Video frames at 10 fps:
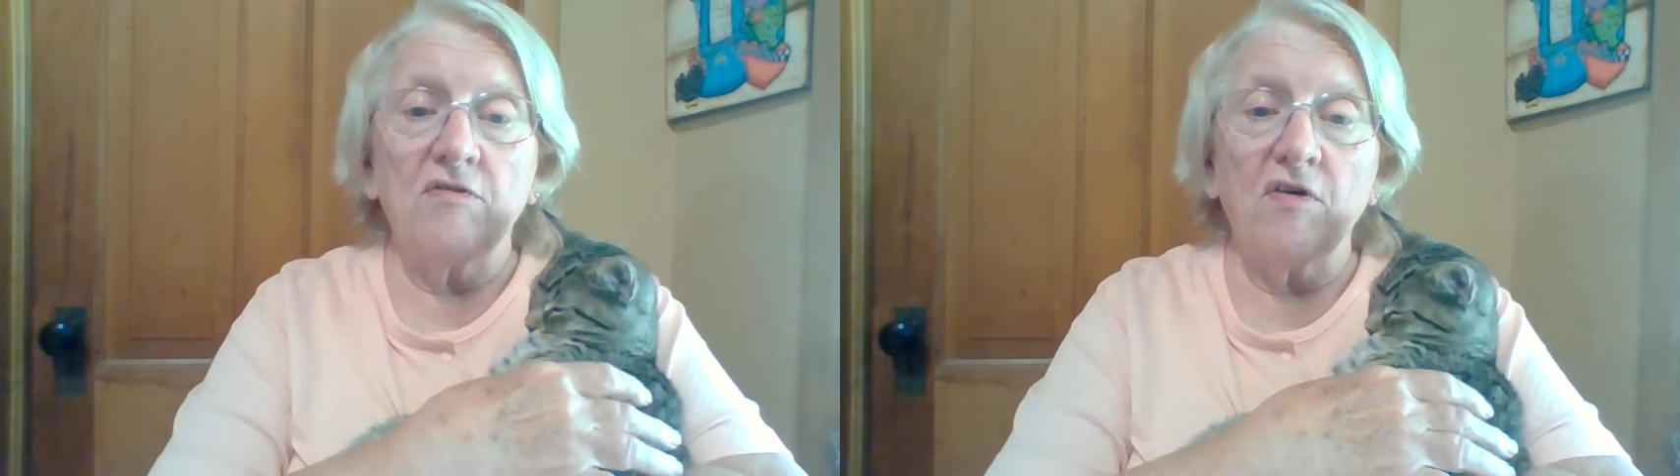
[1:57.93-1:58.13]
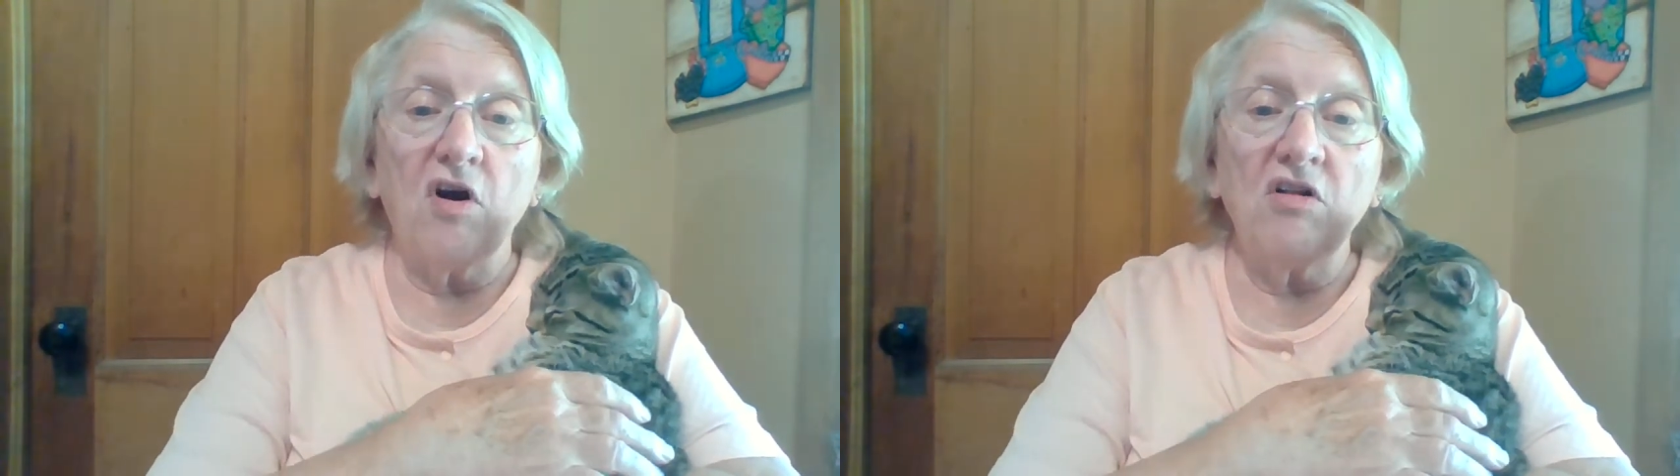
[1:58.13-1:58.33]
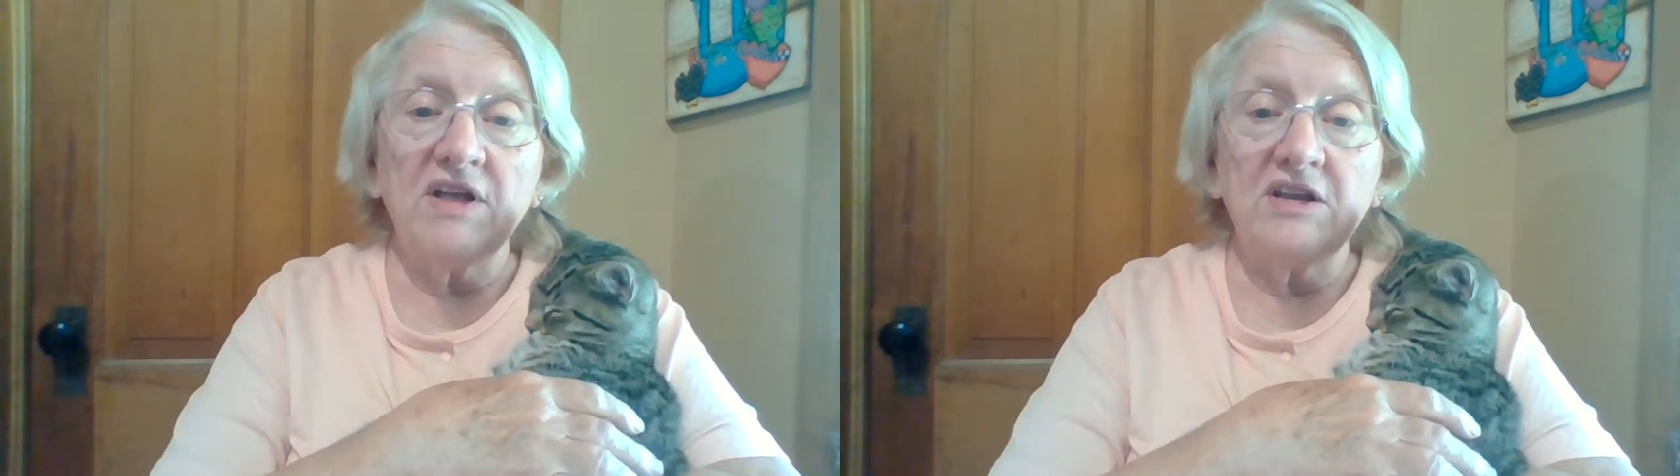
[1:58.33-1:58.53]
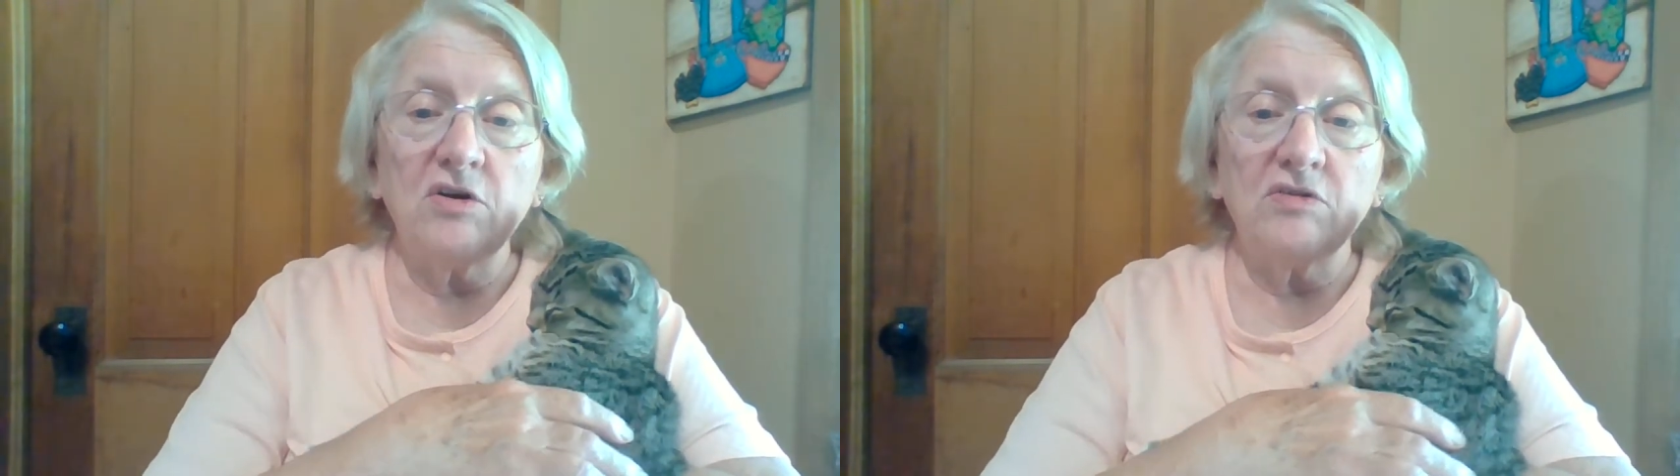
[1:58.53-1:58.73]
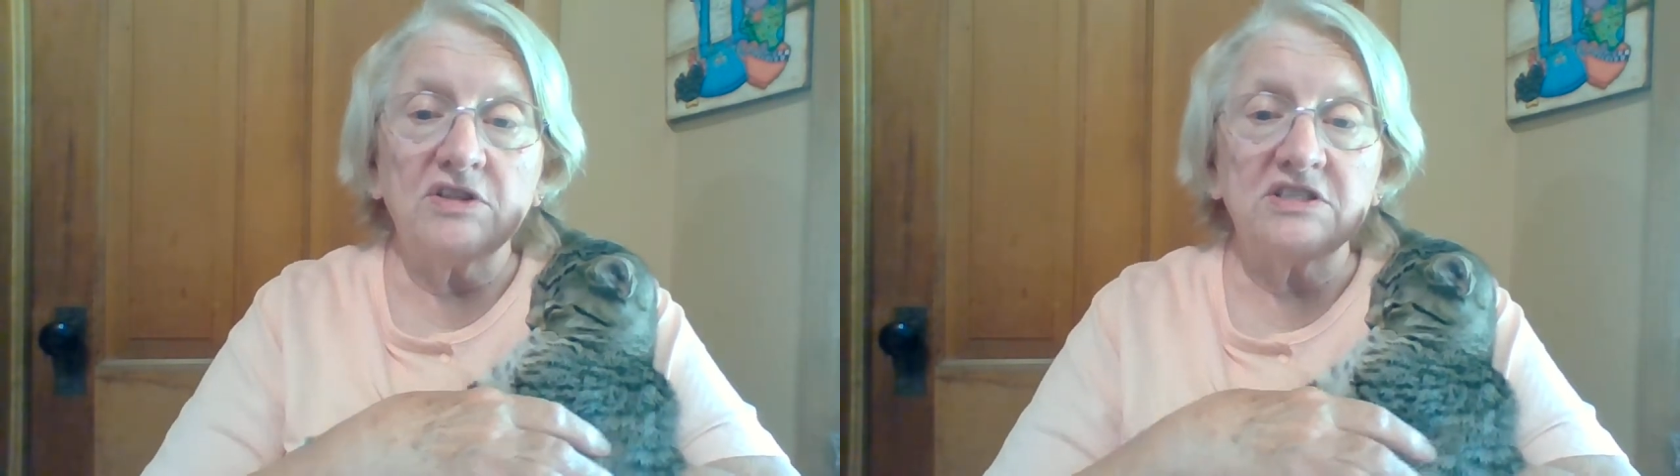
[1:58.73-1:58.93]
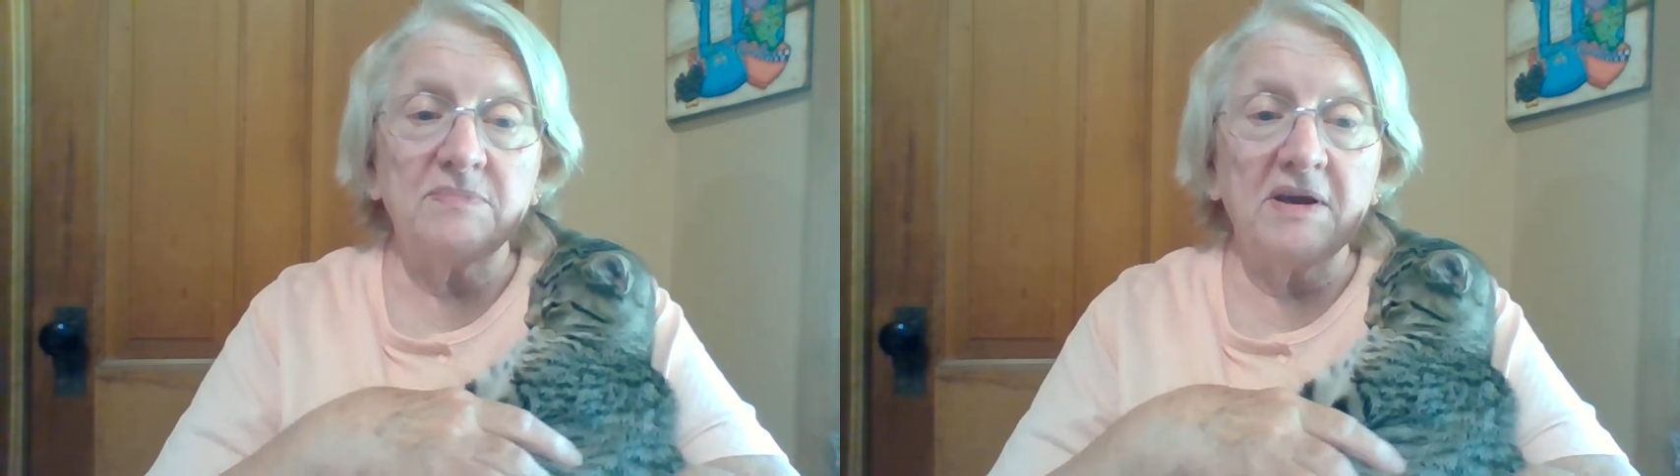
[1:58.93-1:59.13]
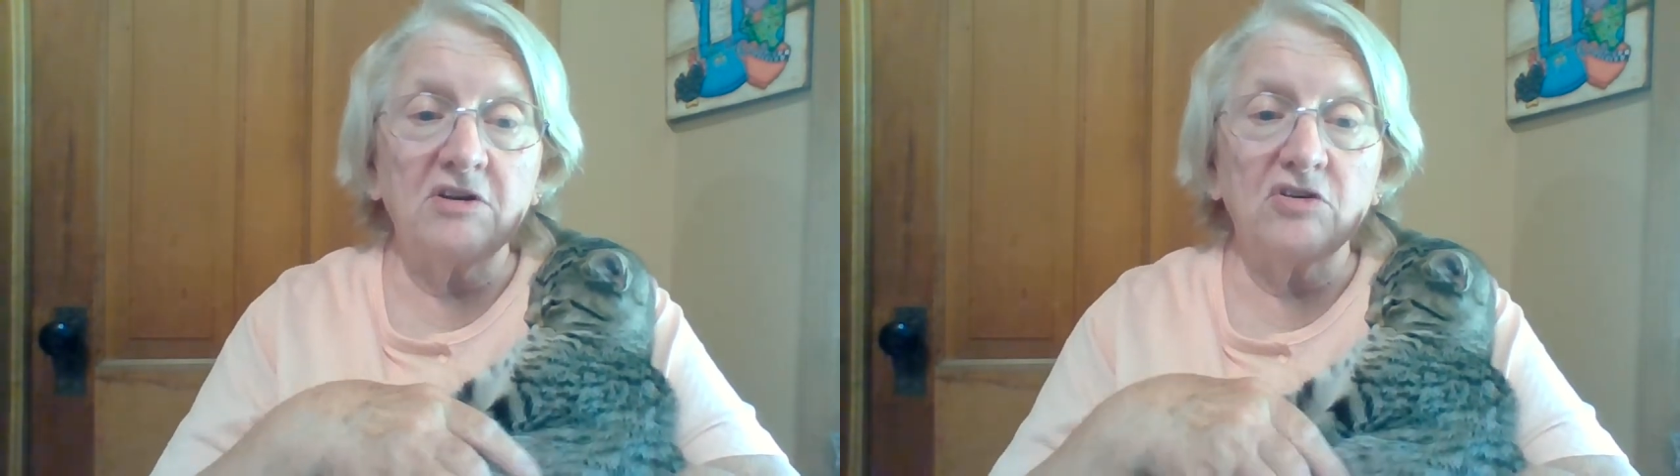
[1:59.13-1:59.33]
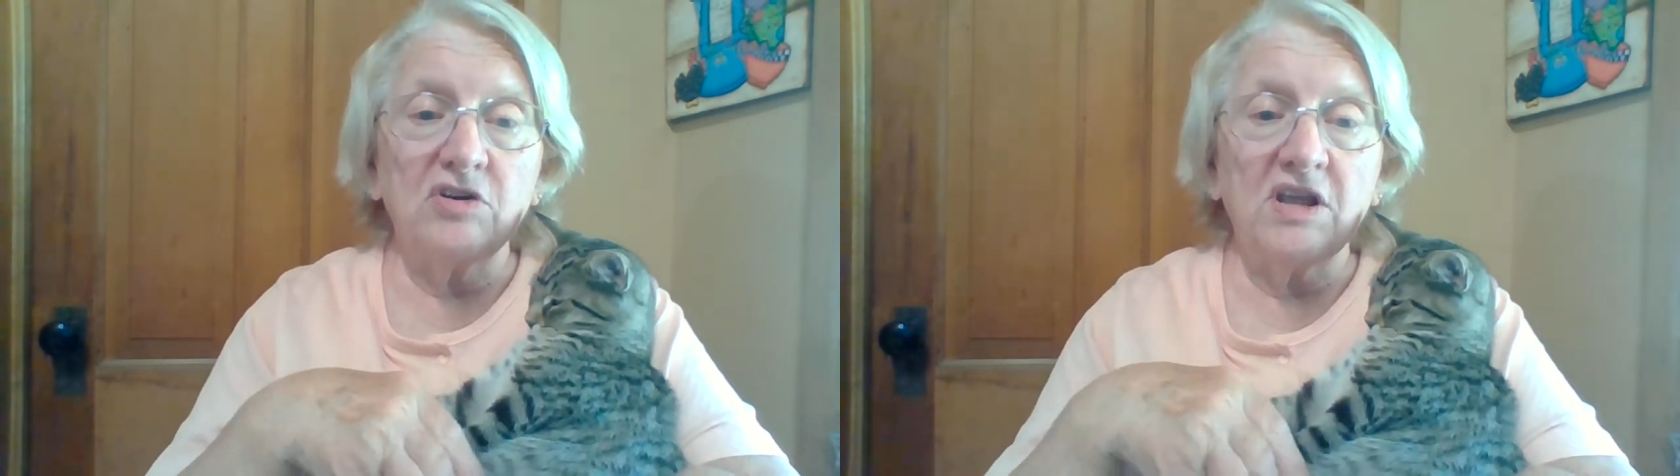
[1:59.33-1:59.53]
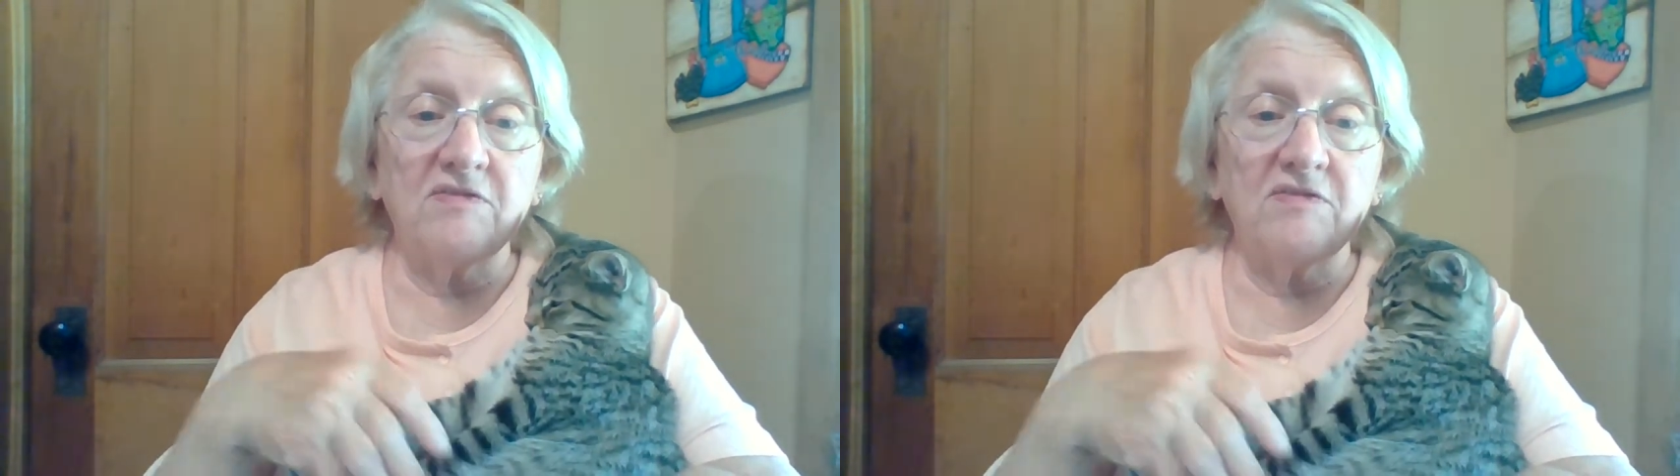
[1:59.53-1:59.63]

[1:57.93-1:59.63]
For all I know, the spider could